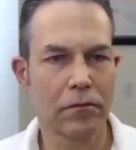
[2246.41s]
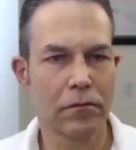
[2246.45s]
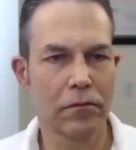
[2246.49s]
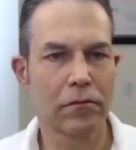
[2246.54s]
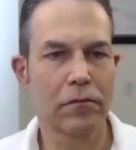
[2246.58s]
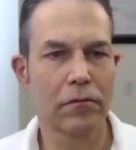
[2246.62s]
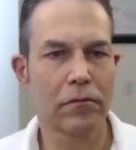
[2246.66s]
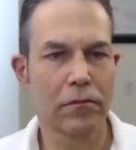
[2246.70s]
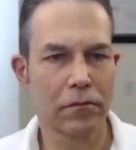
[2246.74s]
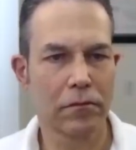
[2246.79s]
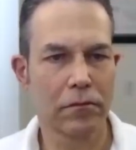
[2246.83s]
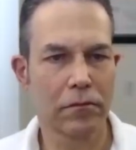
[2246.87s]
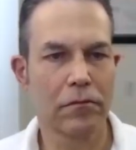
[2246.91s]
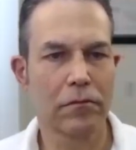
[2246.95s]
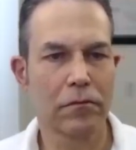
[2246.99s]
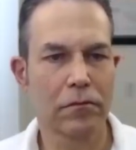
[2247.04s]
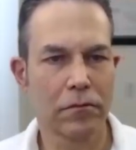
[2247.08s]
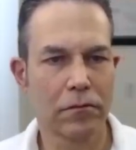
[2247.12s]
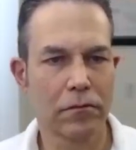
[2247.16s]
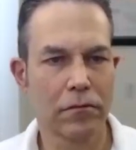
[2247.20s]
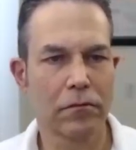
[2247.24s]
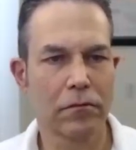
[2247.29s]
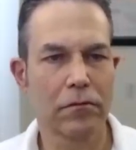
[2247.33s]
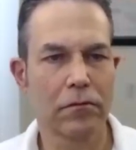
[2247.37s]

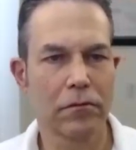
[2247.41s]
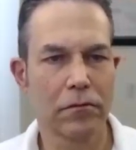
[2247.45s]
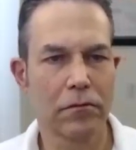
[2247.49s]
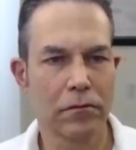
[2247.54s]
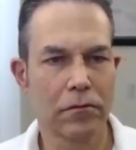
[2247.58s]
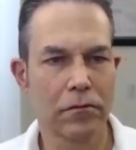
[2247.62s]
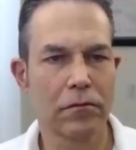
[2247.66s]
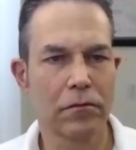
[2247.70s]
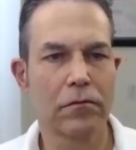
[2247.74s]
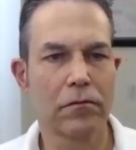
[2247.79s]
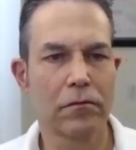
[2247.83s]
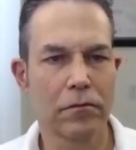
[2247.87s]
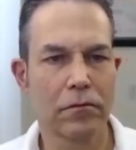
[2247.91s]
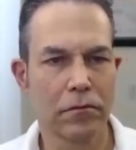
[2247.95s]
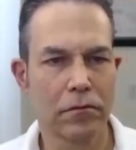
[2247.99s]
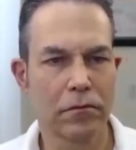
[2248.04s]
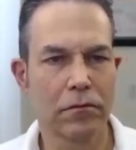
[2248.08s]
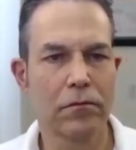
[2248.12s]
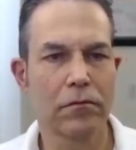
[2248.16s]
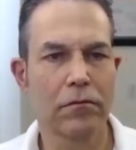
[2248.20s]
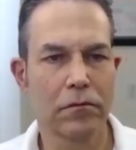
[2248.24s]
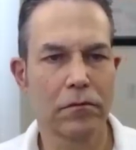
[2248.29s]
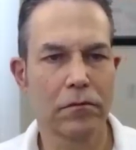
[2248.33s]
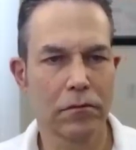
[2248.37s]

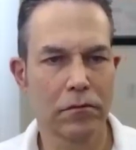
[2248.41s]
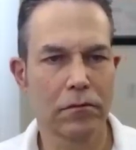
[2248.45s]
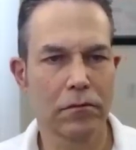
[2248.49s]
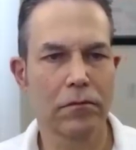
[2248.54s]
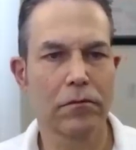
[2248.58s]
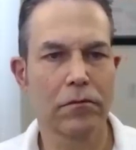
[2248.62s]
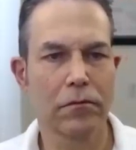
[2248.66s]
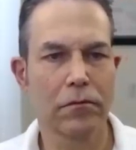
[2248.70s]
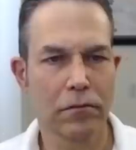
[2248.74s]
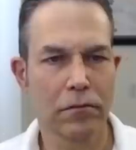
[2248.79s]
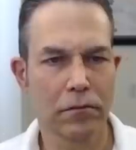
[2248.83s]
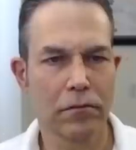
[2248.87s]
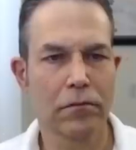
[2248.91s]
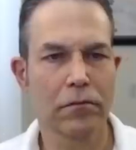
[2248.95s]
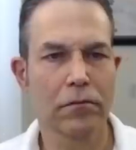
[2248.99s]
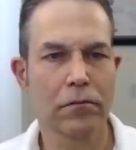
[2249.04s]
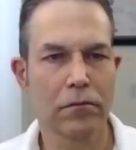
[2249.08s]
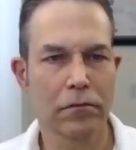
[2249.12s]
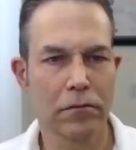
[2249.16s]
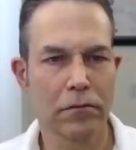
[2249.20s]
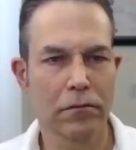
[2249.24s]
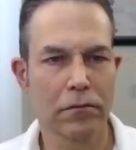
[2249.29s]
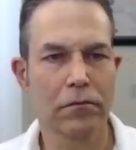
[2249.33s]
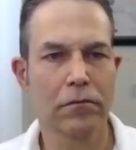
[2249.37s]

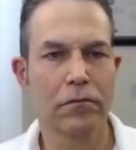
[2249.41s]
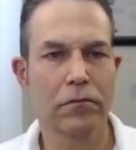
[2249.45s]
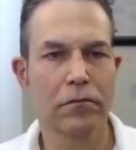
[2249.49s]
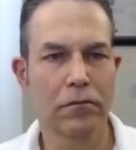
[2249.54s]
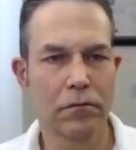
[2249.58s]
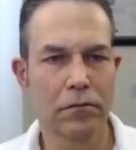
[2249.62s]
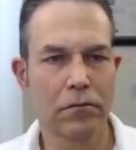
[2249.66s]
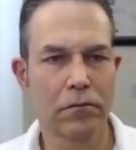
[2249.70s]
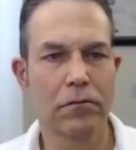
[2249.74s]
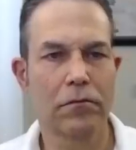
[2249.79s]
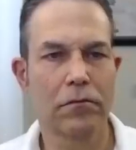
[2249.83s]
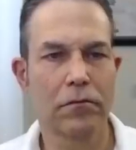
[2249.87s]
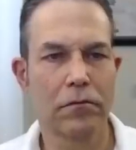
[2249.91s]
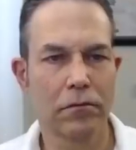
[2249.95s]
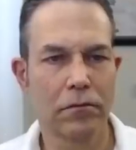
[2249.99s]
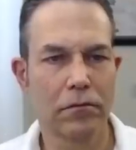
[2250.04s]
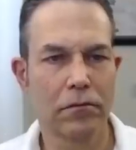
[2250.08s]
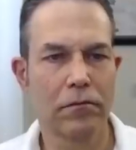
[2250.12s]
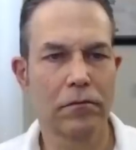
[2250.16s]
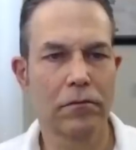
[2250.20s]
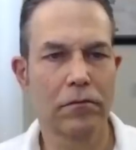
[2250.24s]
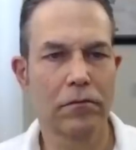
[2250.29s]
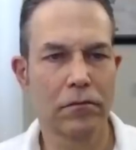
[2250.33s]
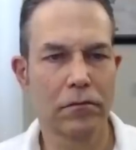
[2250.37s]

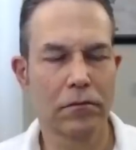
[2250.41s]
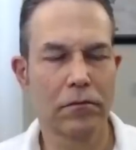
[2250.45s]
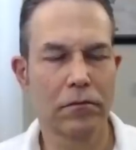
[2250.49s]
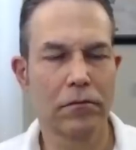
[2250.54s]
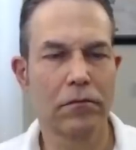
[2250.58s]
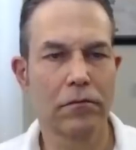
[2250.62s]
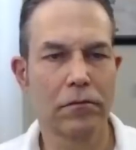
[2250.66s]
This person isn't speaking.